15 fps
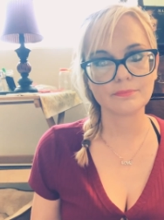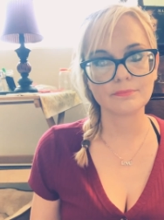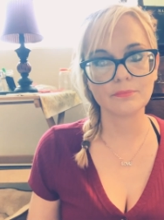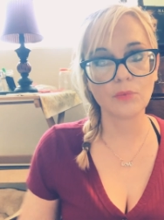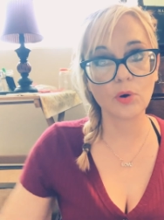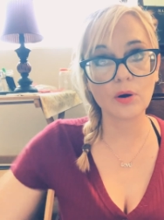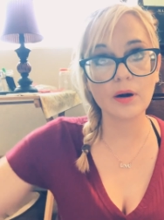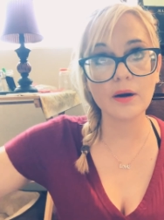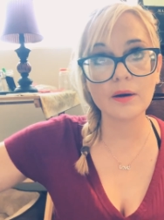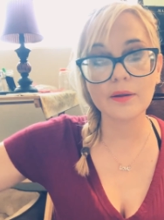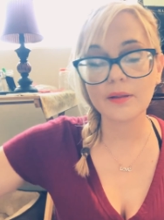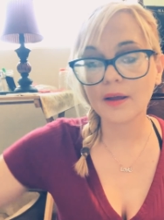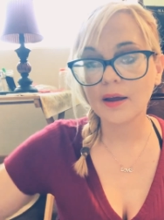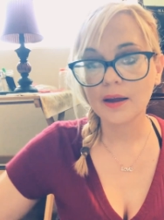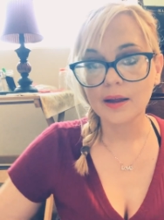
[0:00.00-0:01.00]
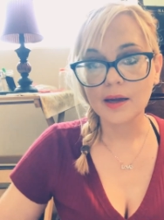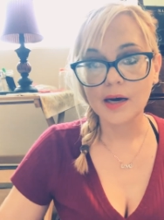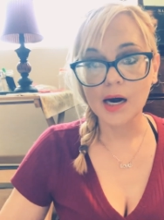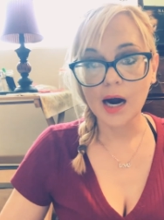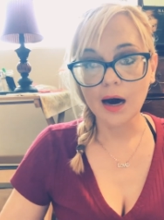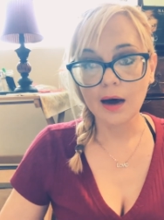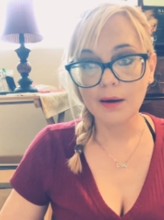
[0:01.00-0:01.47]
more
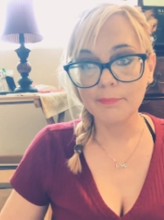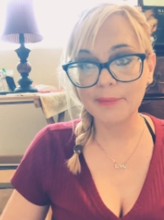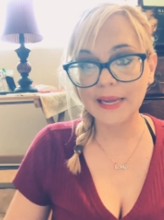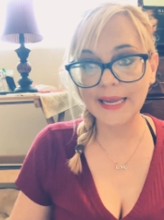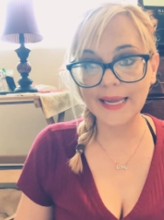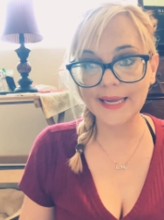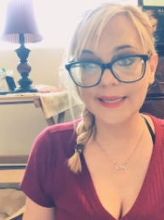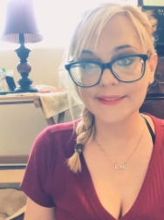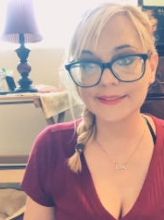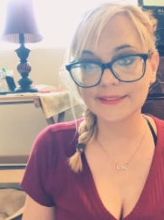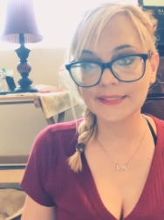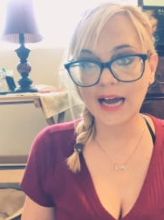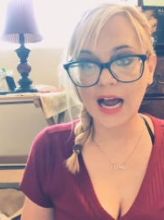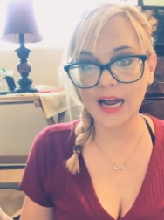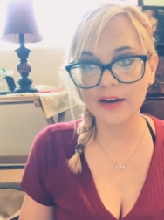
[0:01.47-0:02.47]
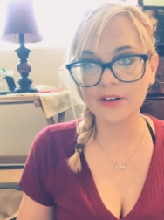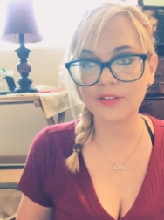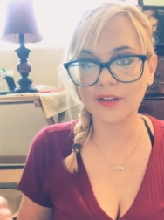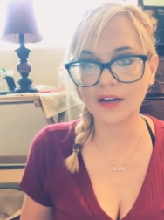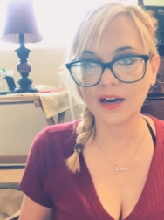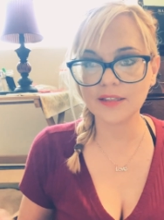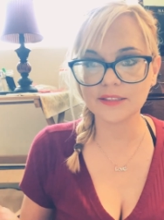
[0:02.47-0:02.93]
beings higher
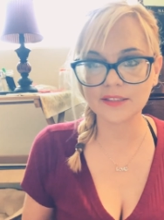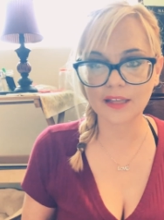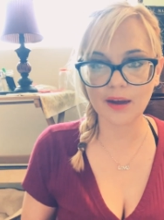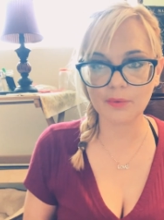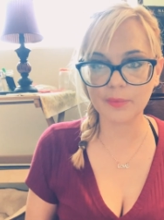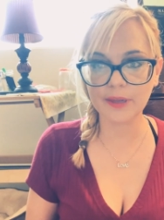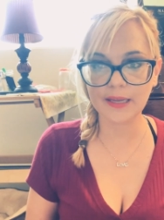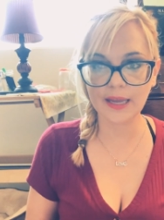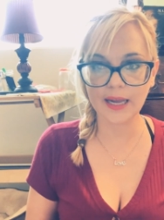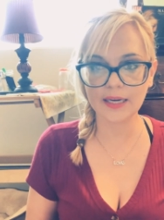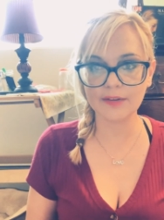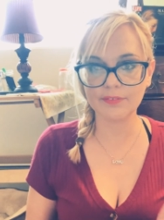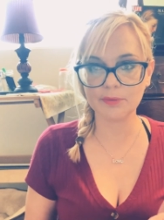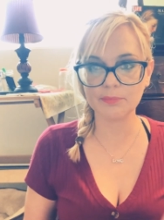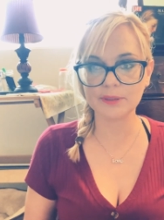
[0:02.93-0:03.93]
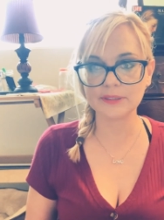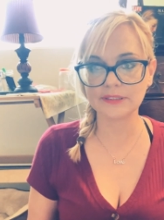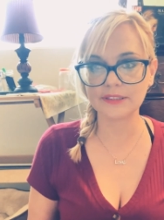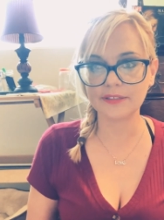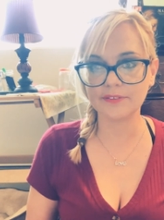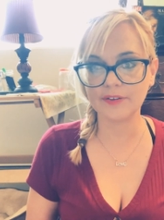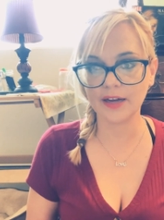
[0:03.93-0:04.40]
than us that we can't even
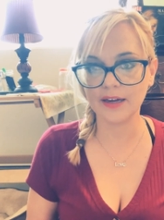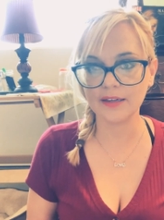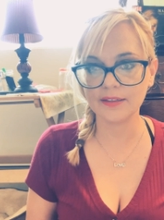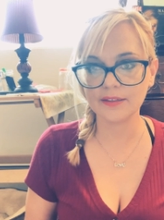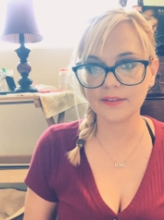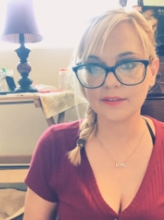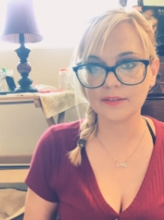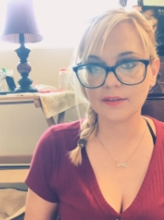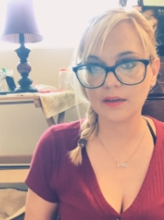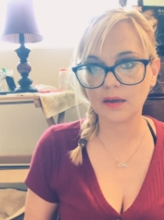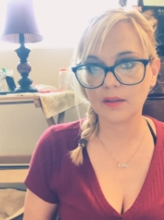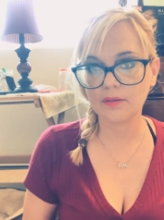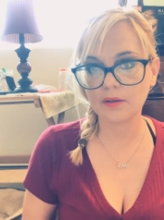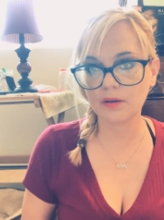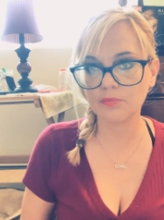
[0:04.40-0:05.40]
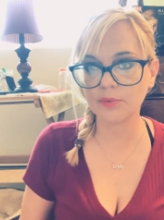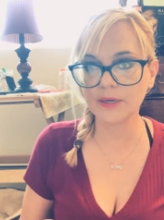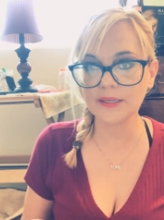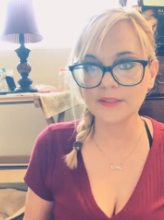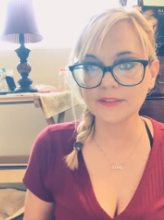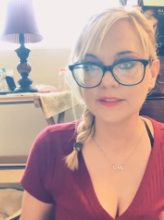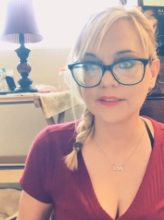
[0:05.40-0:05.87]
perceive yet. The
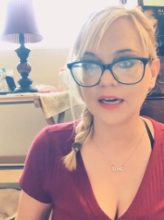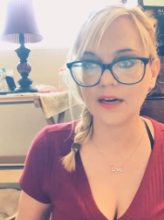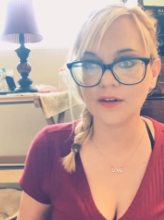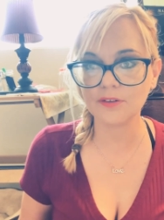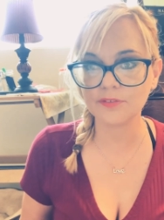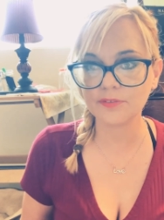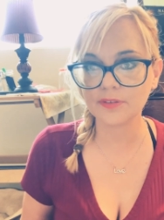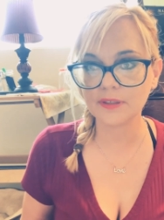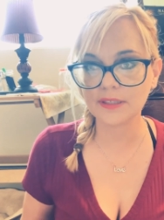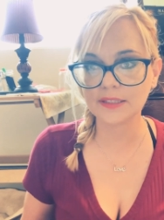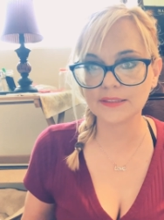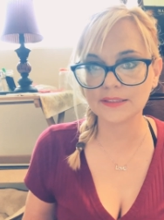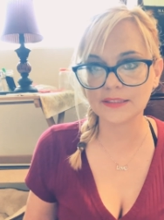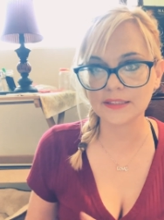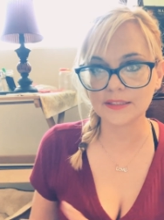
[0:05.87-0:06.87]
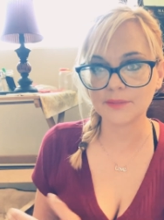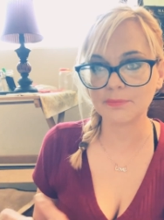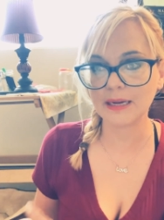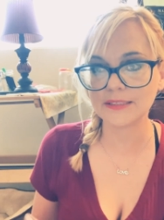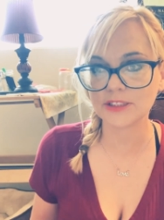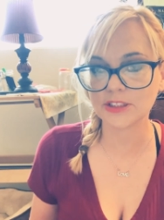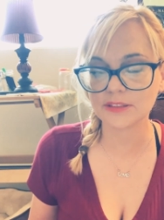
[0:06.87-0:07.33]
real self can see
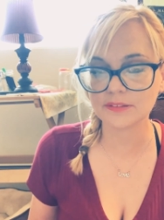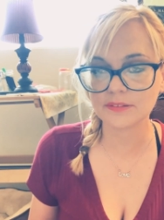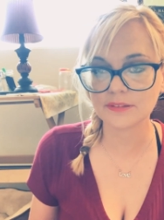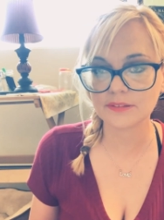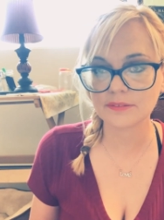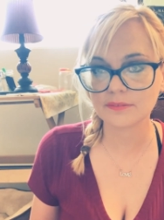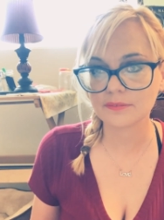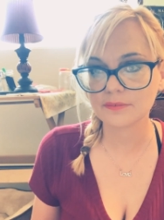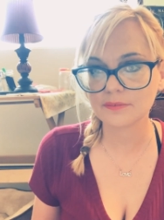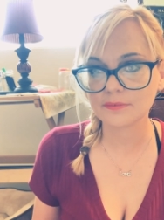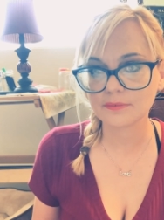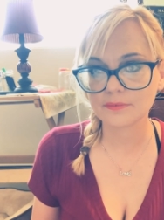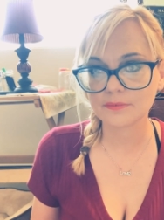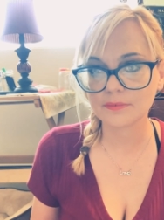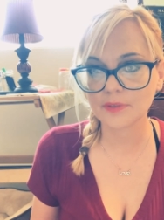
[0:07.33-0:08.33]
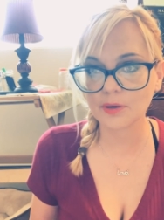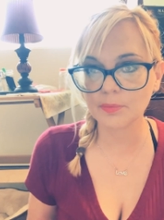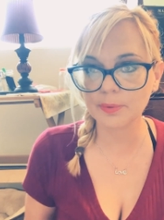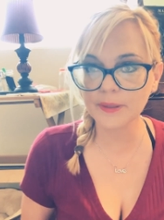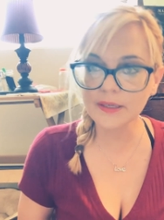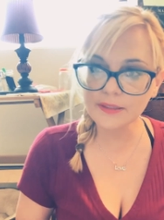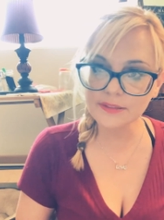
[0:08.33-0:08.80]
dimensions. The real